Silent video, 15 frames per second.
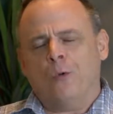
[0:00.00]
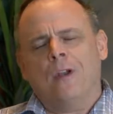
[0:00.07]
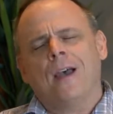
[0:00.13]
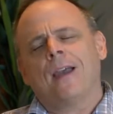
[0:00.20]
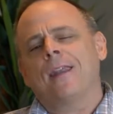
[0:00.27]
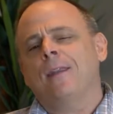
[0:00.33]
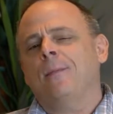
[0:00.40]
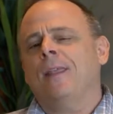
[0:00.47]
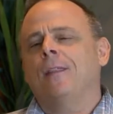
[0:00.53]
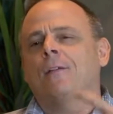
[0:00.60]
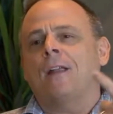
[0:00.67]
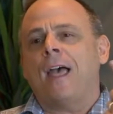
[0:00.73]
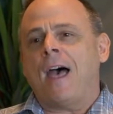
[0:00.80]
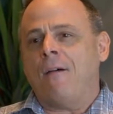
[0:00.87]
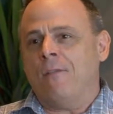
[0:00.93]
We're not going to be there
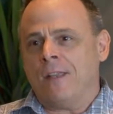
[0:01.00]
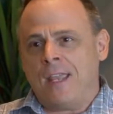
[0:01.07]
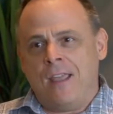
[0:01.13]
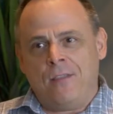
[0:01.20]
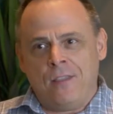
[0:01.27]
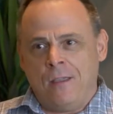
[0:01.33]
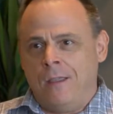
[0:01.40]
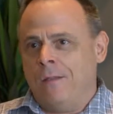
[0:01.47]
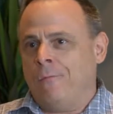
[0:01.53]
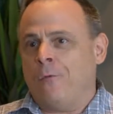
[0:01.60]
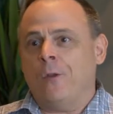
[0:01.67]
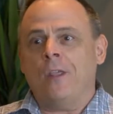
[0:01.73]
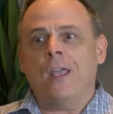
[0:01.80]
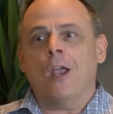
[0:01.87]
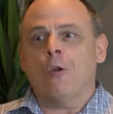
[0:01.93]
to advocate
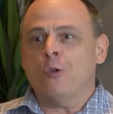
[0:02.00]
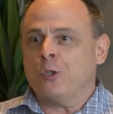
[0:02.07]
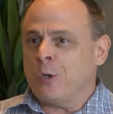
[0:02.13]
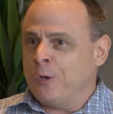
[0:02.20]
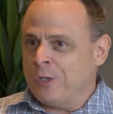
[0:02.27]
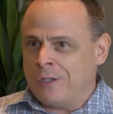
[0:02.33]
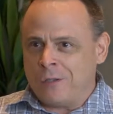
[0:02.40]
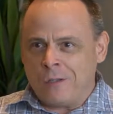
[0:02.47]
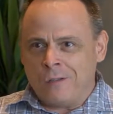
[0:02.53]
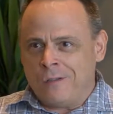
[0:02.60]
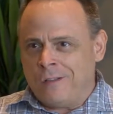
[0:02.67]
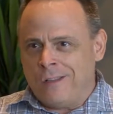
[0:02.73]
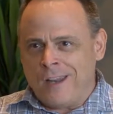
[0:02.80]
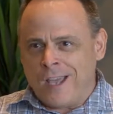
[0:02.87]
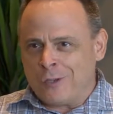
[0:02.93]
for the Arizona
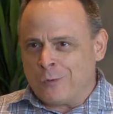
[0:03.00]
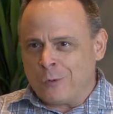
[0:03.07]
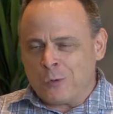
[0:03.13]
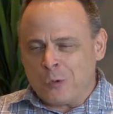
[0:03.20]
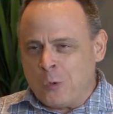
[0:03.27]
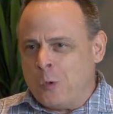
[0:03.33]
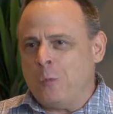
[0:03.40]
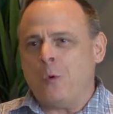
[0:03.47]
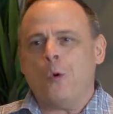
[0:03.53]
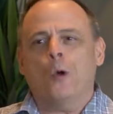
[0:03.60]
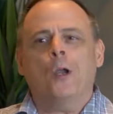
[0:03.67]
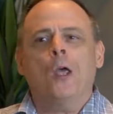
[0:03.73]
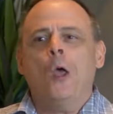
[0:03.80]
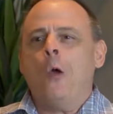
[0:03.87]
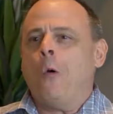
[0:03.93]
National School
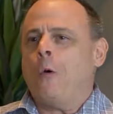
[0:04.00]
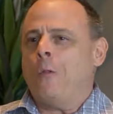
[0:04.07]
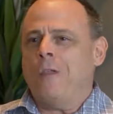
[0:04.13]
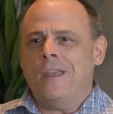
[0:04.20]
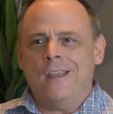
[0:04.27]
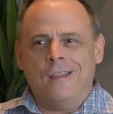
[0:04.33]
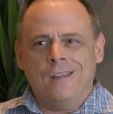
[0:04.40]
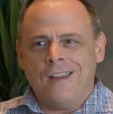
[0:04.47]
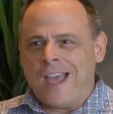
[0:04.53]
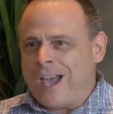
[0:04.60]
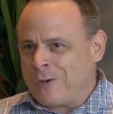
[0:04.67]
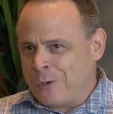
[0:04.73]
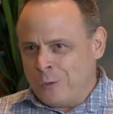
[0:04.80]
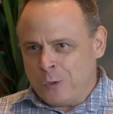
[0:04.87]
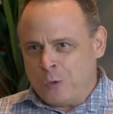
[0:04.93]
Board or the
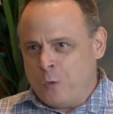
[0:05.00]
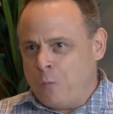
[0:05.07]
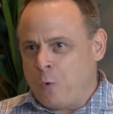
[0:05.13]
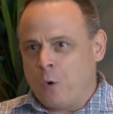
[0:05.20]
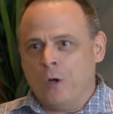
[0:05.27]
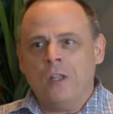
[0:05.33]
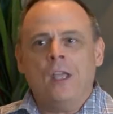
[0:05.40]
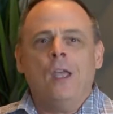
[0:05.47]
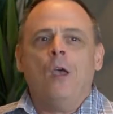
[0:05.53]
National School Board,